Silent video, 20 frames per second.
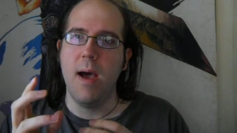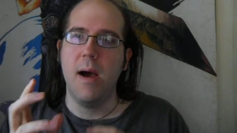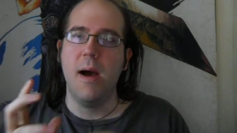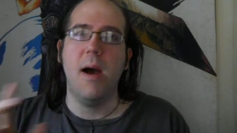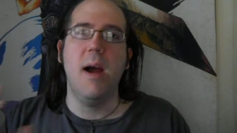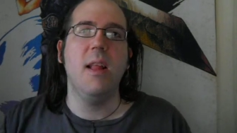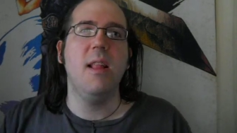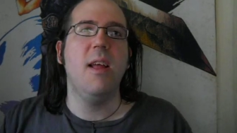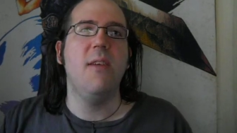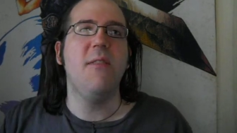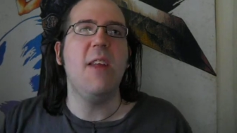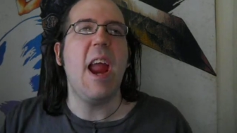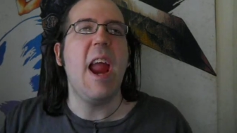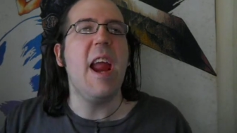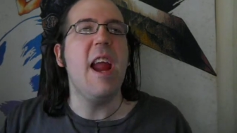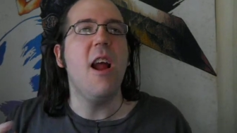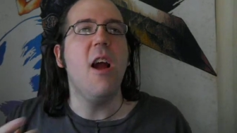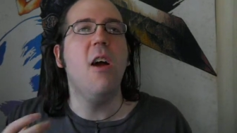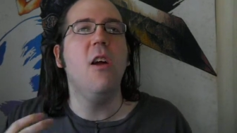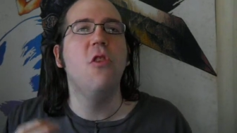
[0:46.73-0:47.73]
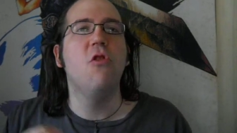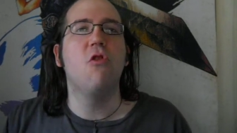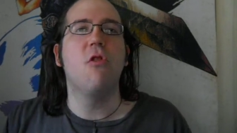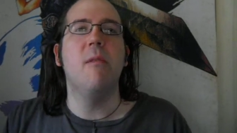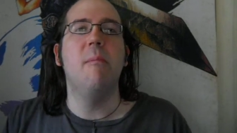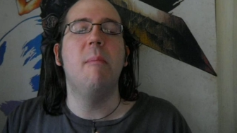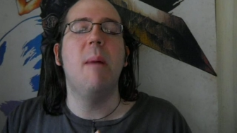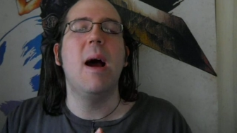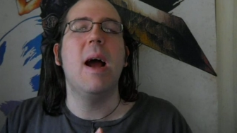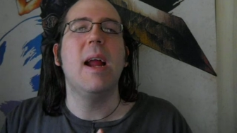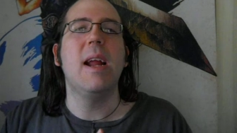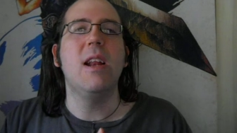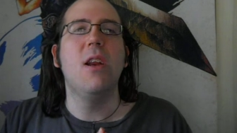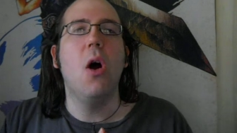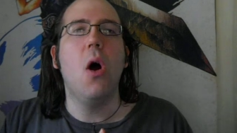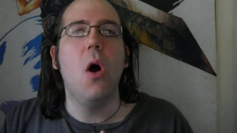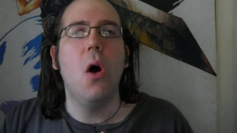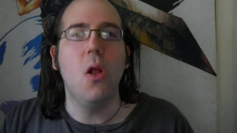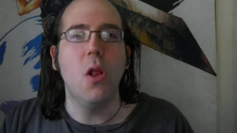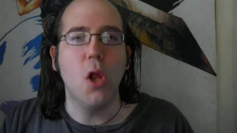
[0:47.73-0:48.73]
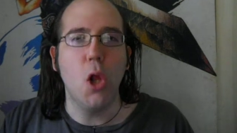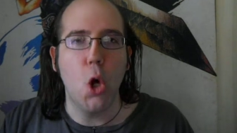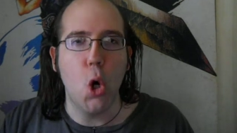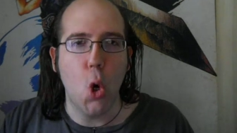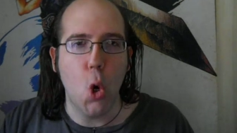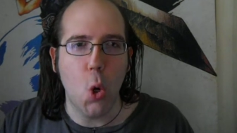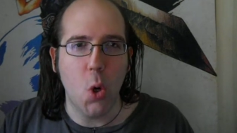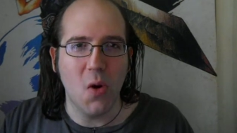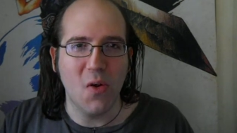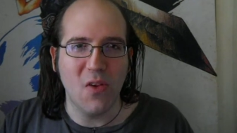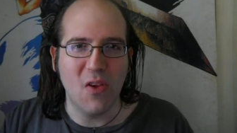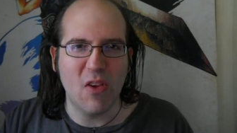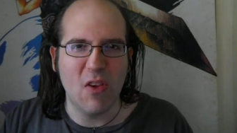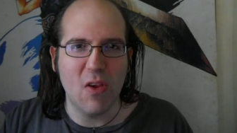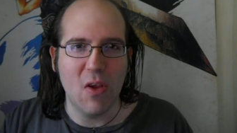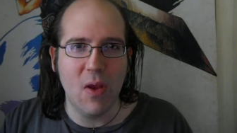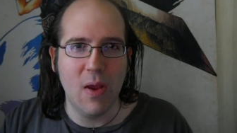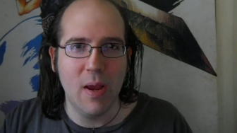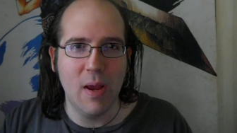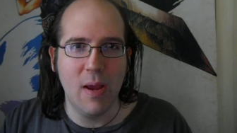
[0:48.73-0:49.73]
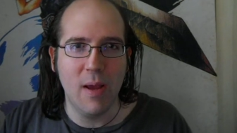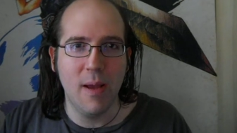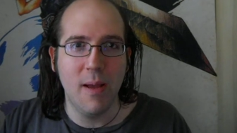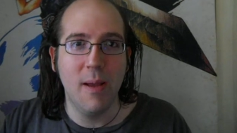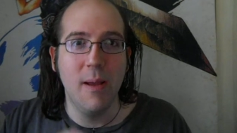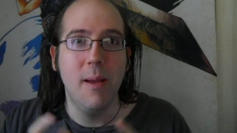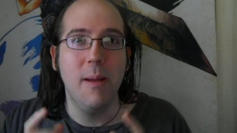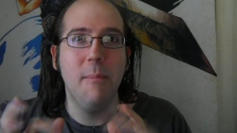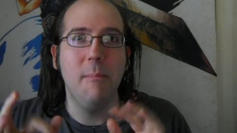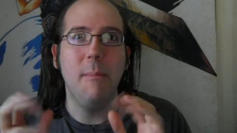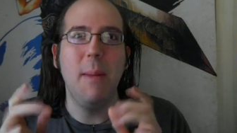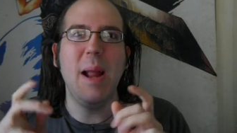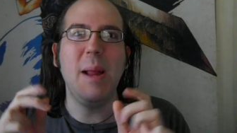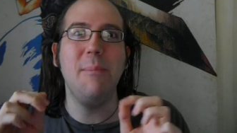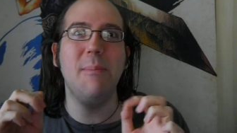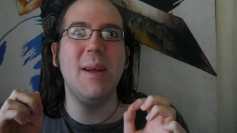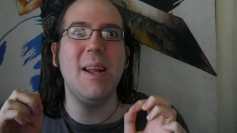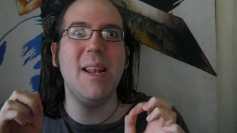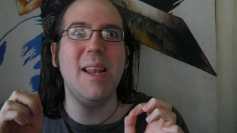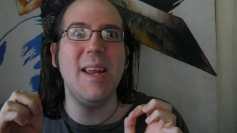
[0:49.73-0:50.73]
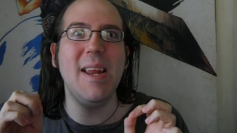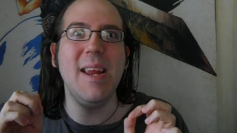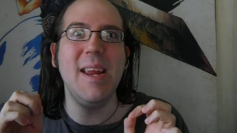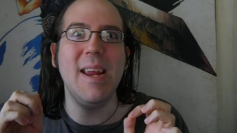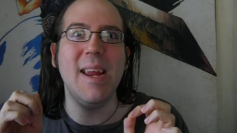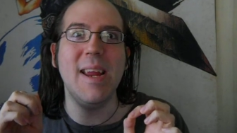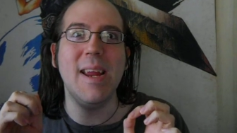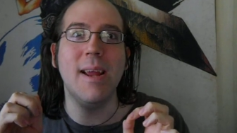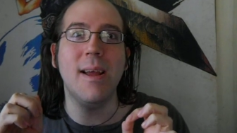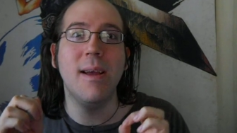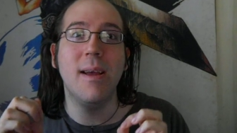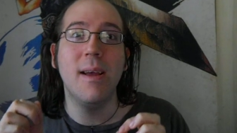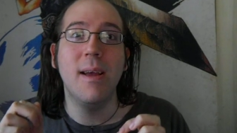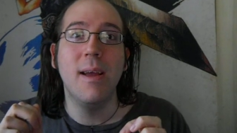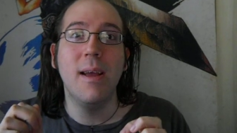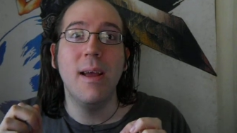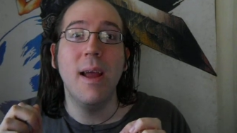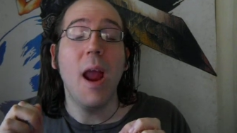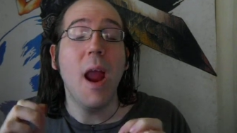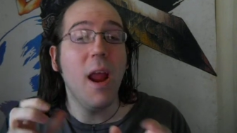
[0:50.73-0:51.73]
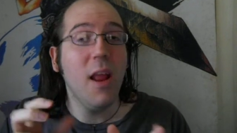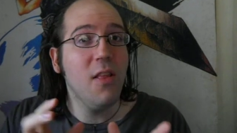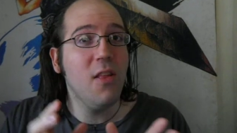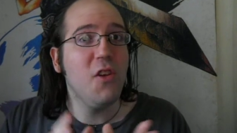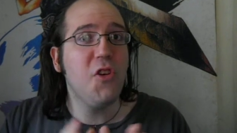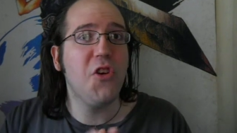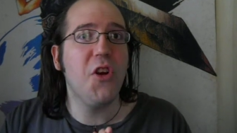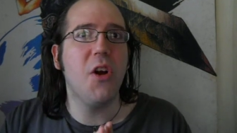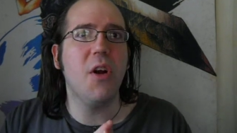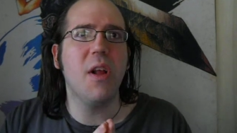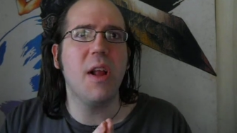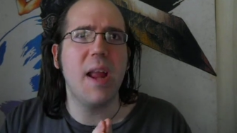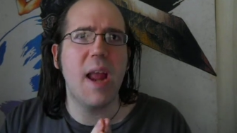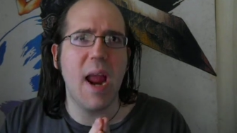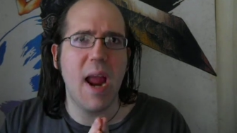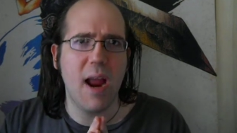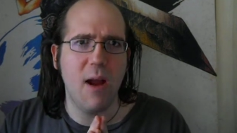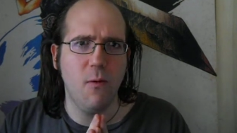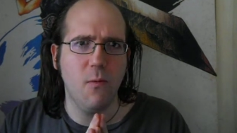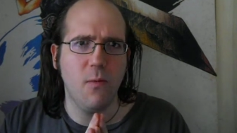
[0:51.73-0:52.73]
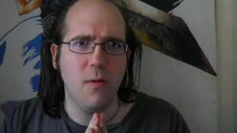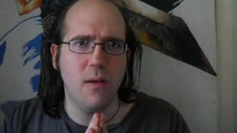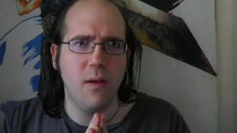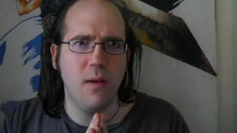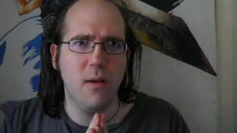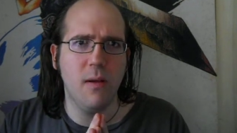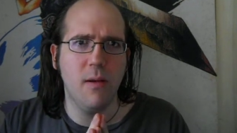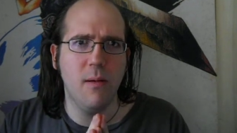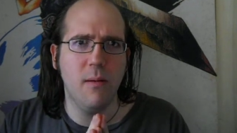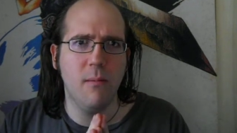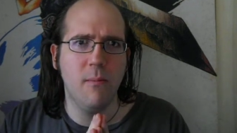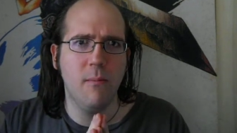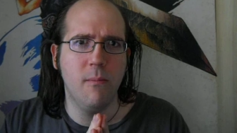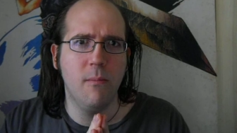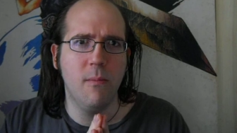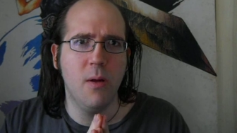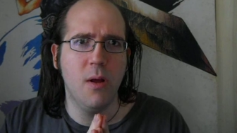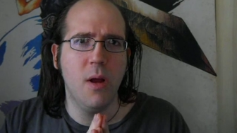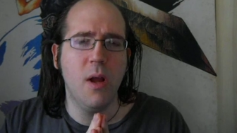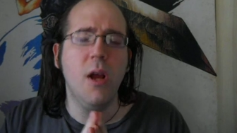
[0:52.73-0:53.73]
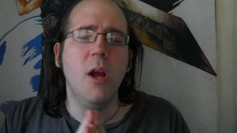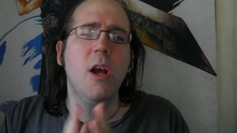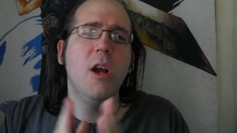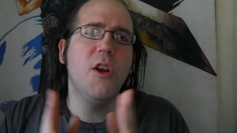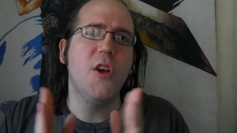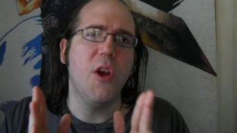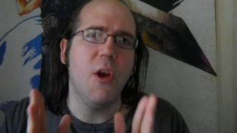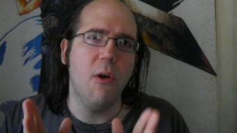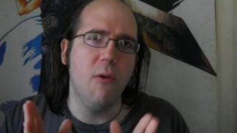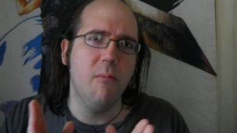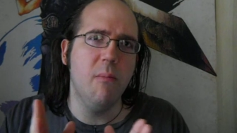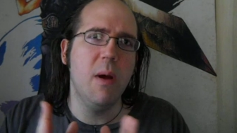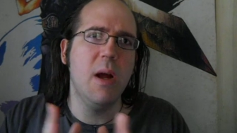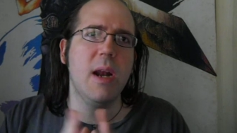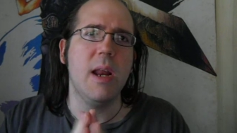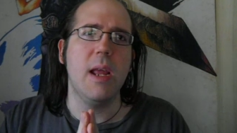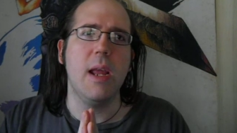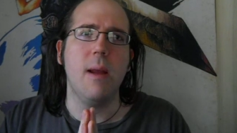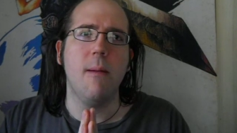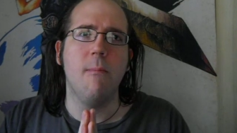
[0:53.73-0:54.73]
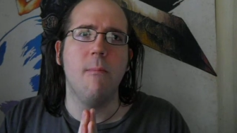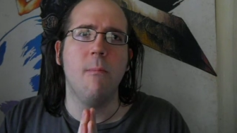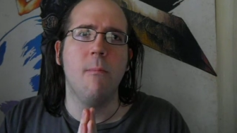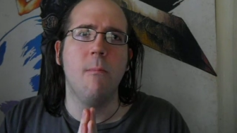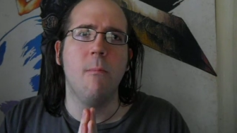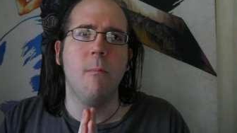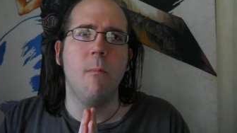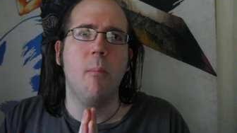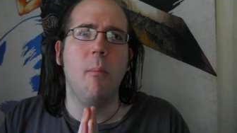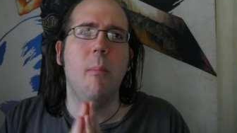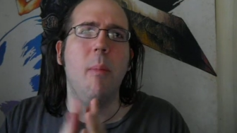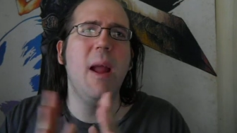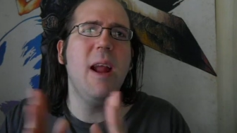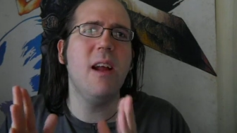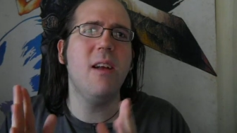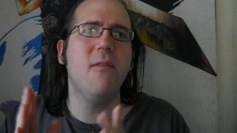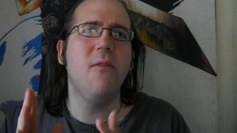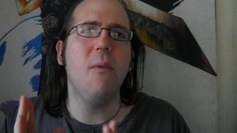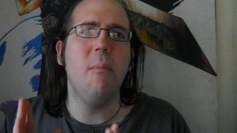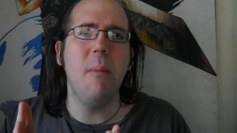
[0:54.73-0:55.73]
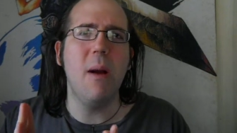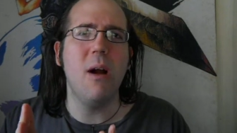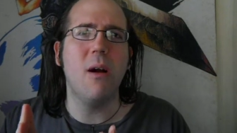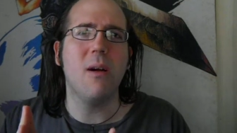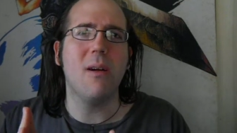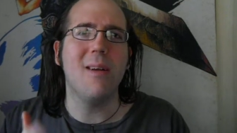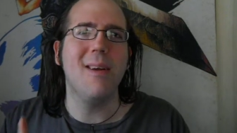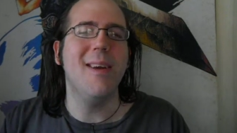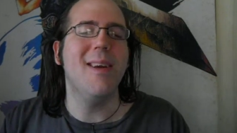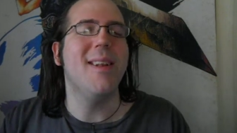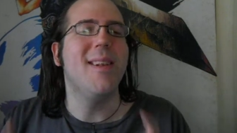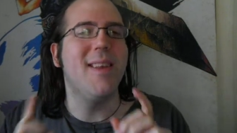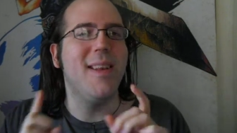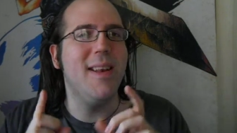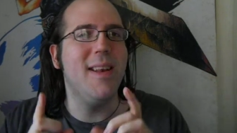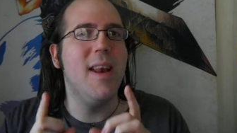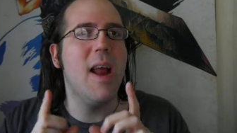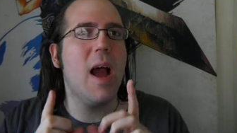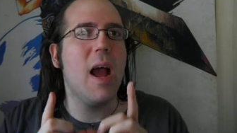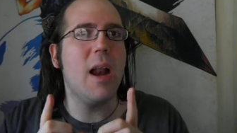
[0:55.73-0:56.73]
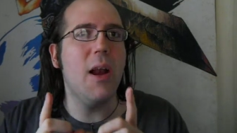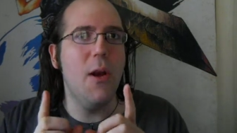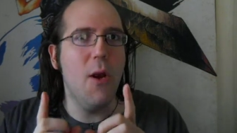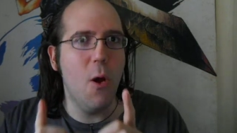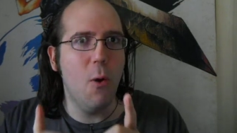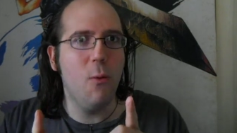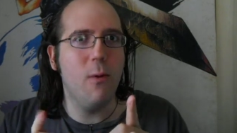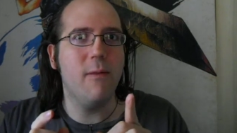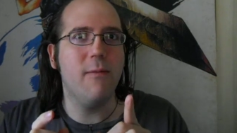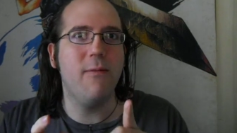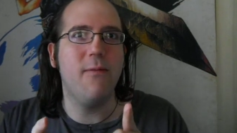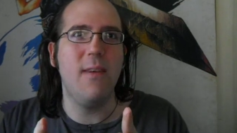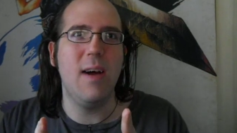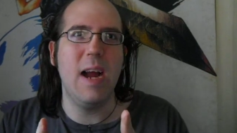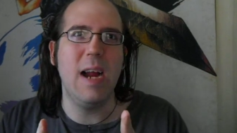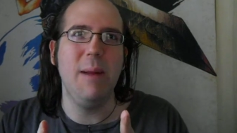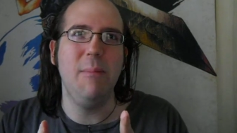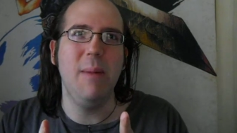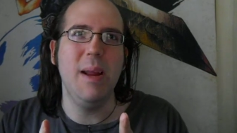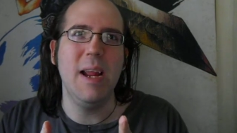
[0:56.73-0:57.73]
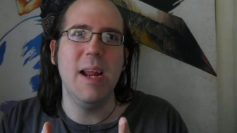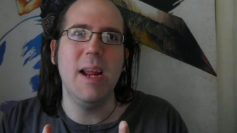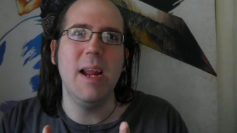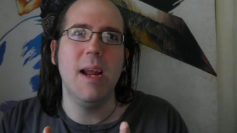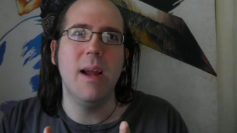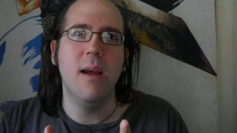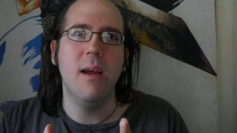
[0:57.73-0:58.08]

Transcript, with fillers: I left 800 of my dollars, my money, in the shared account. She owed money. Bank of America did not notify me